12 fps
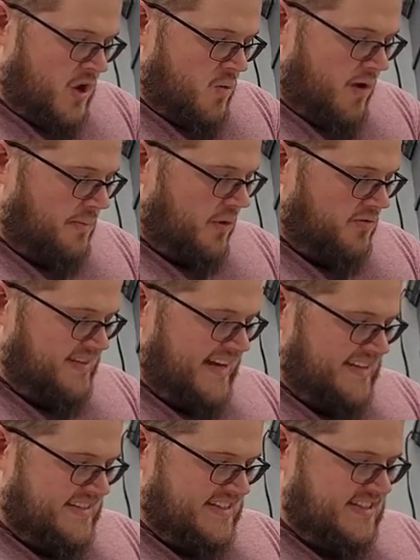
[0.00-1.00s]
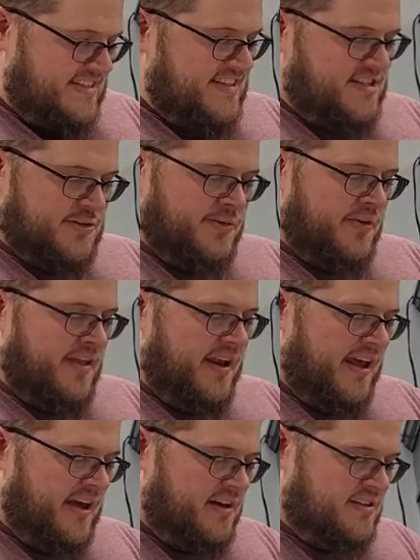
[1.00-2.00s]
We are both dancing to the tune of the
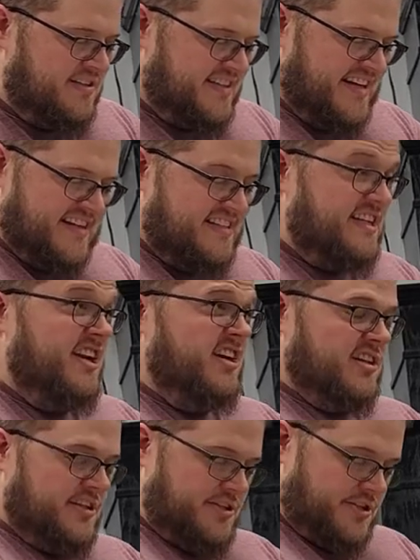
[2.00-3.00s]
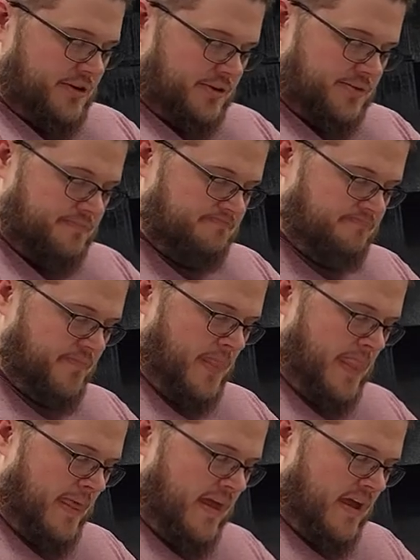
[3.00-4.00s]
nails, and it's an ugly turn.
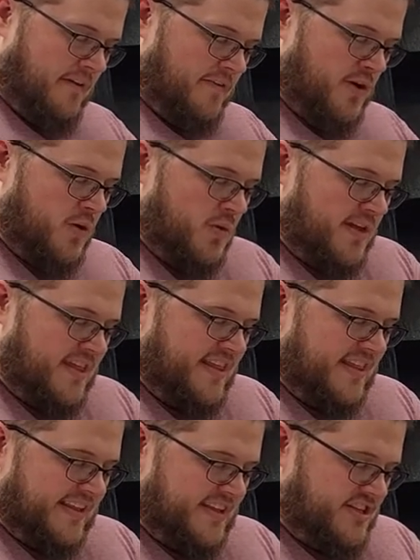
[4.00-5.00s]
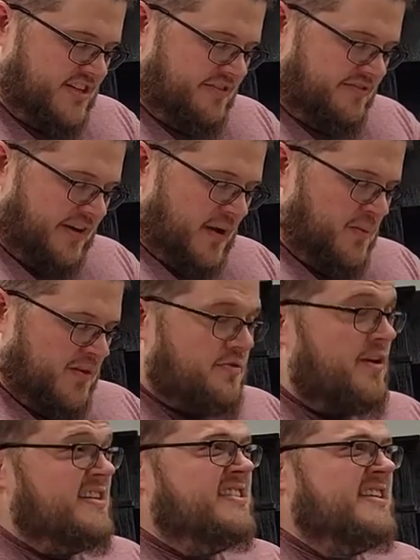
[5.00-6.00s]
Few within the Legion fight with
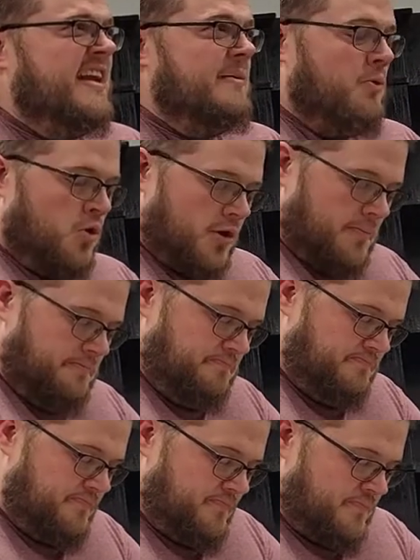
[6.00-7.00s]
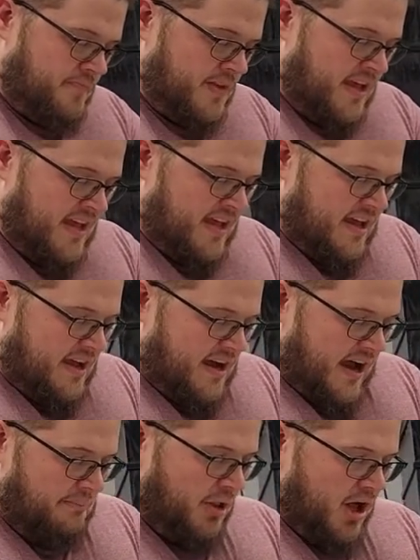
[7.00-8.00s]
grace anymore.
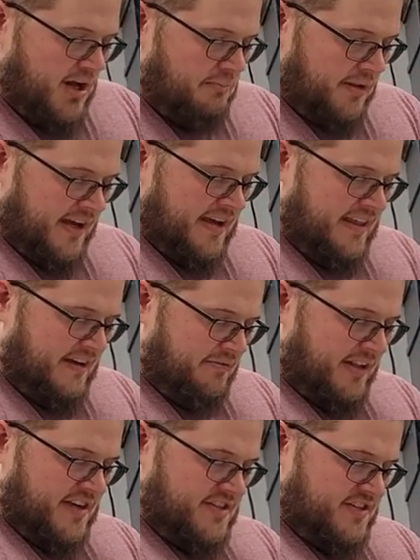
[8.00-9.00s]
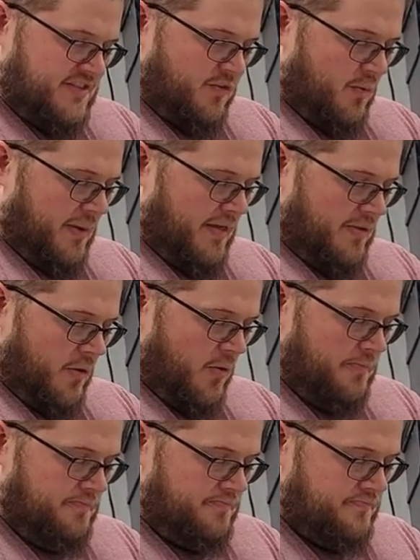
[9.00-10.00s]
I block a blade that flashes from my
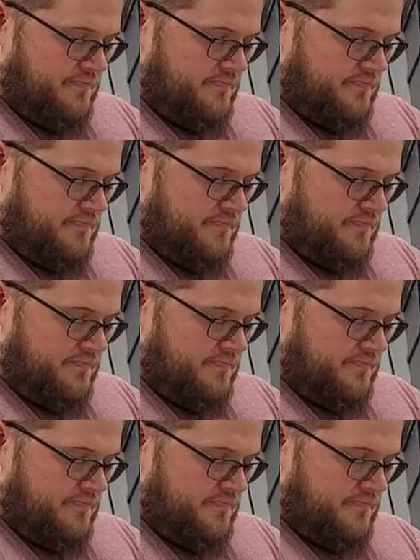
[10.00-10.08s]
throat,